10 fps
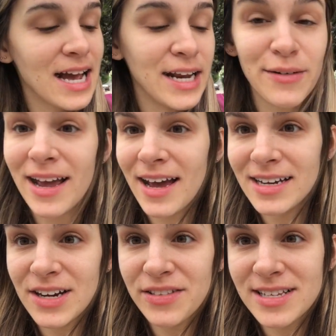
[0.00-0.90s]
Anyway,
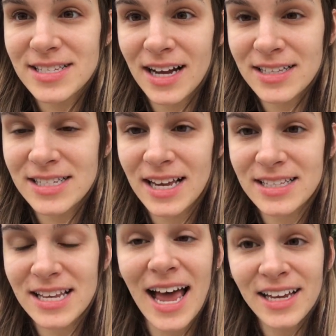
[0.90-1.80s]
enough of this
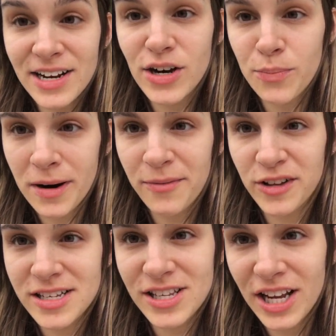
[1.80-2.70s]
nonsense. I gotta go prep
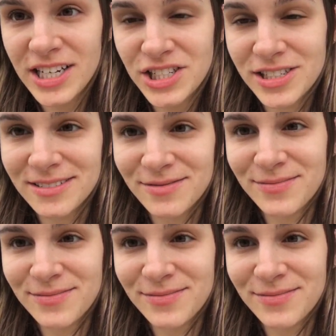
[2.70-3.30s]
for this audition.